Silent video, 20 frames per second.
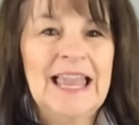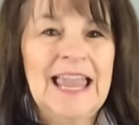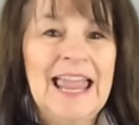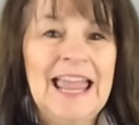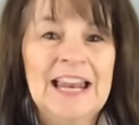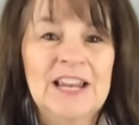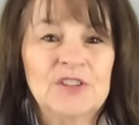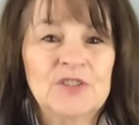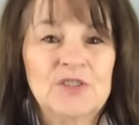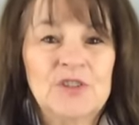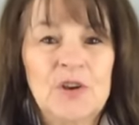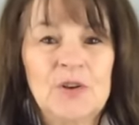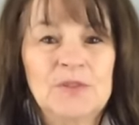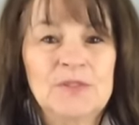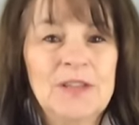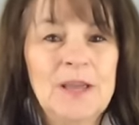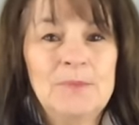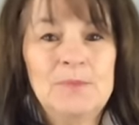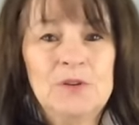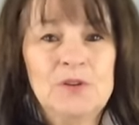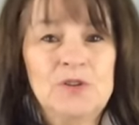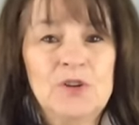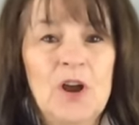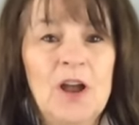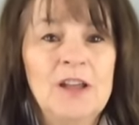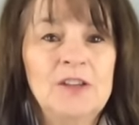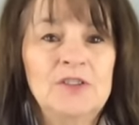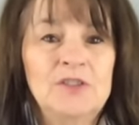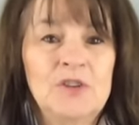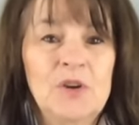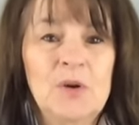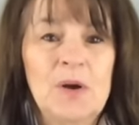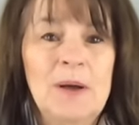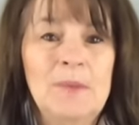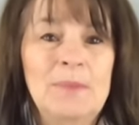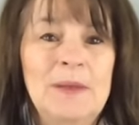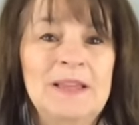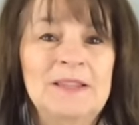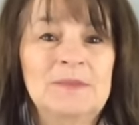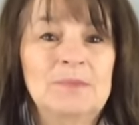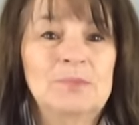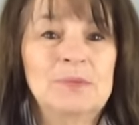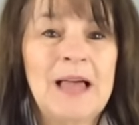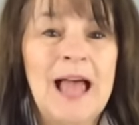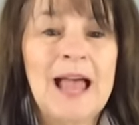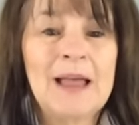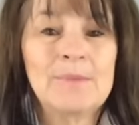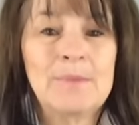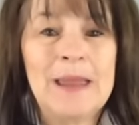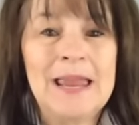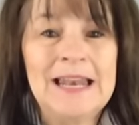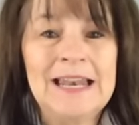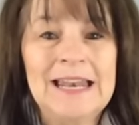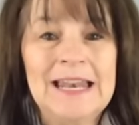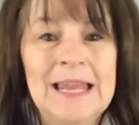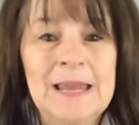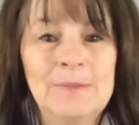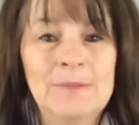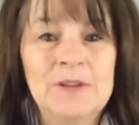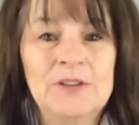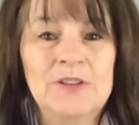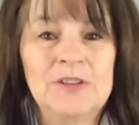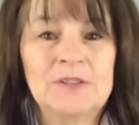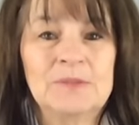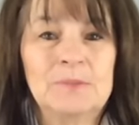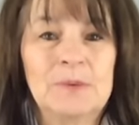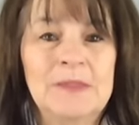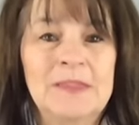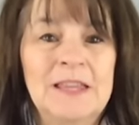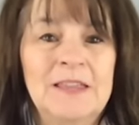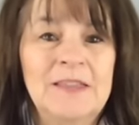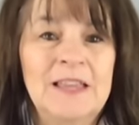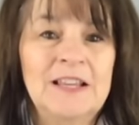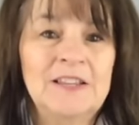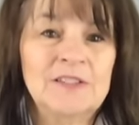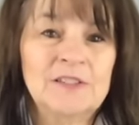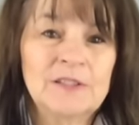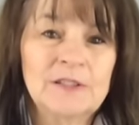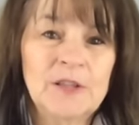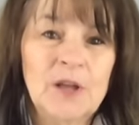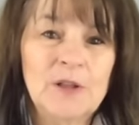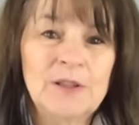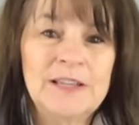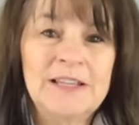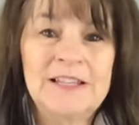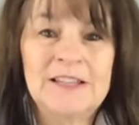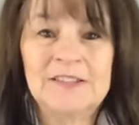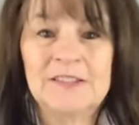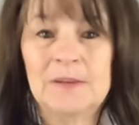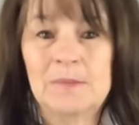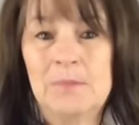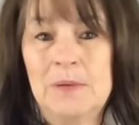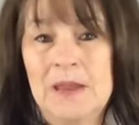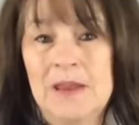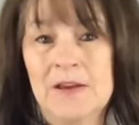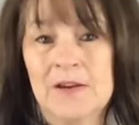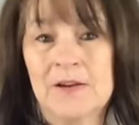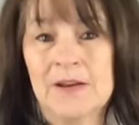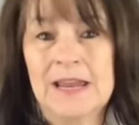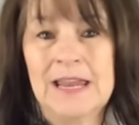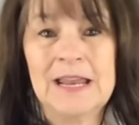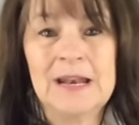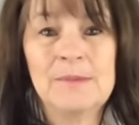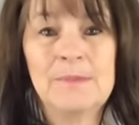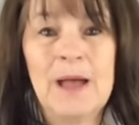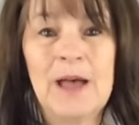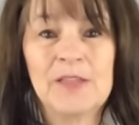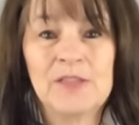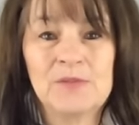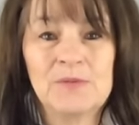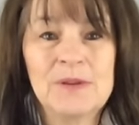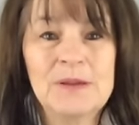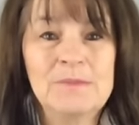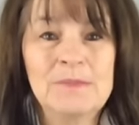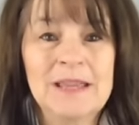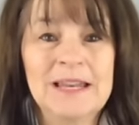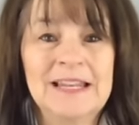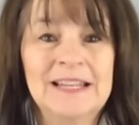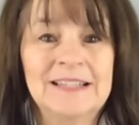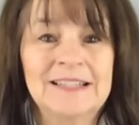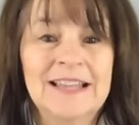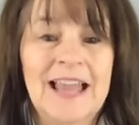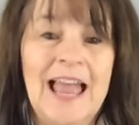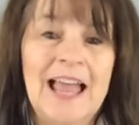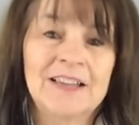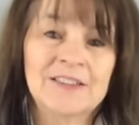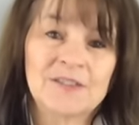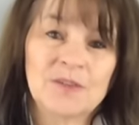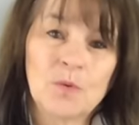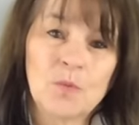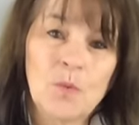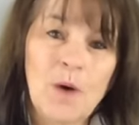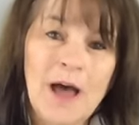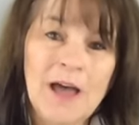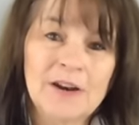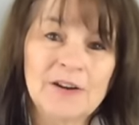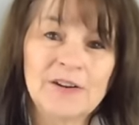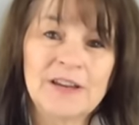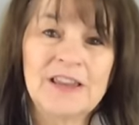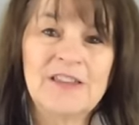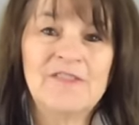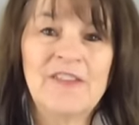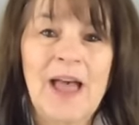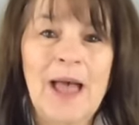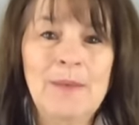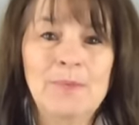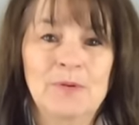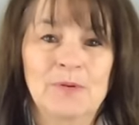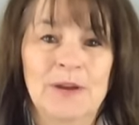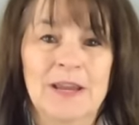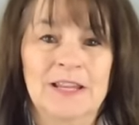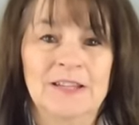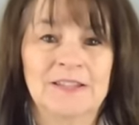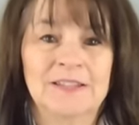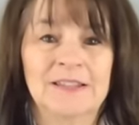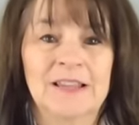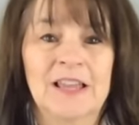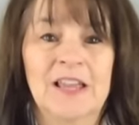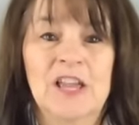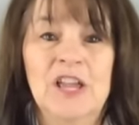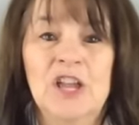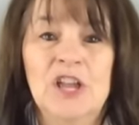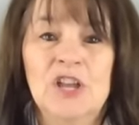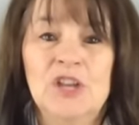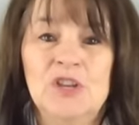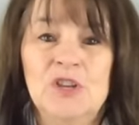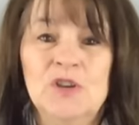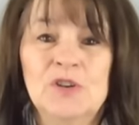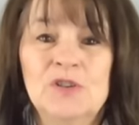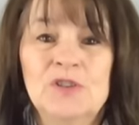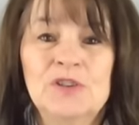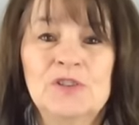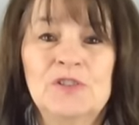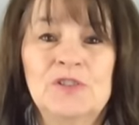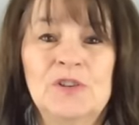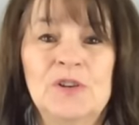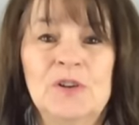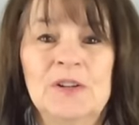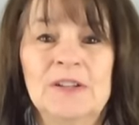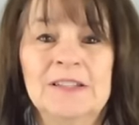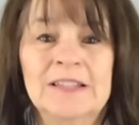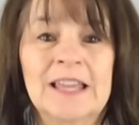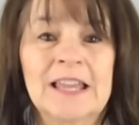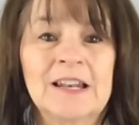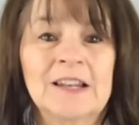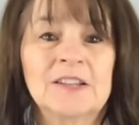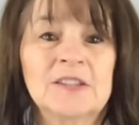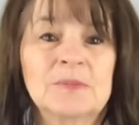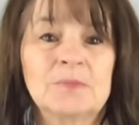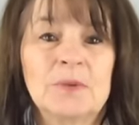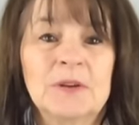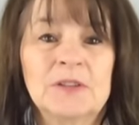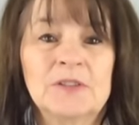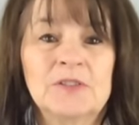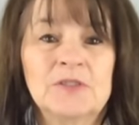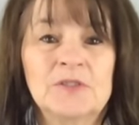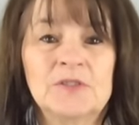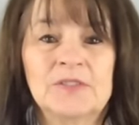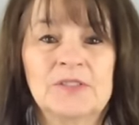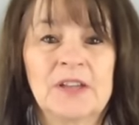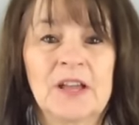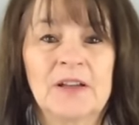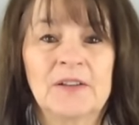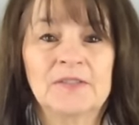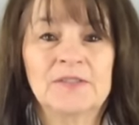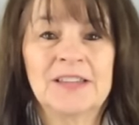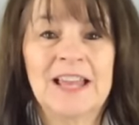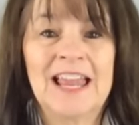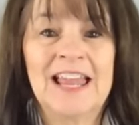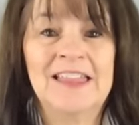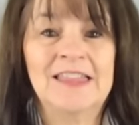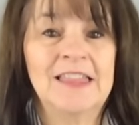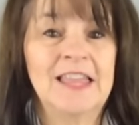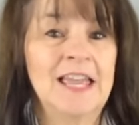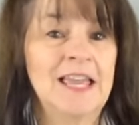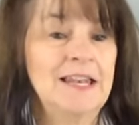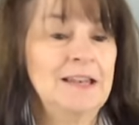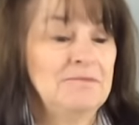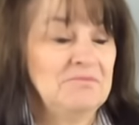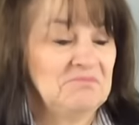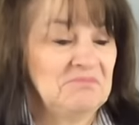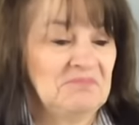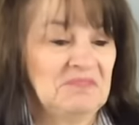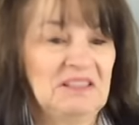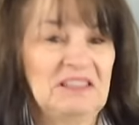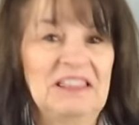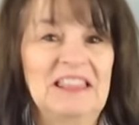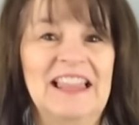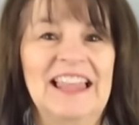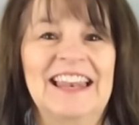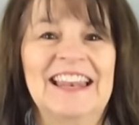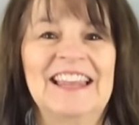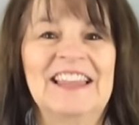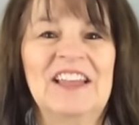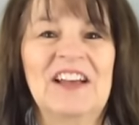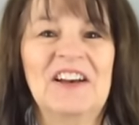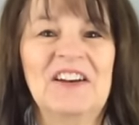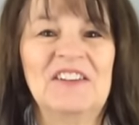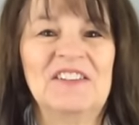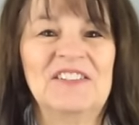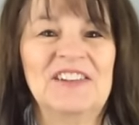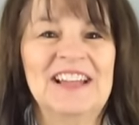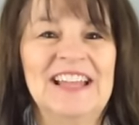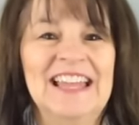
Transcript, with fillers: And it shows up, your drawings show up as black painted images, but then they slowly disappear in about 3 minutes as the water evaporates. You and your students can express yourselves and then let it go.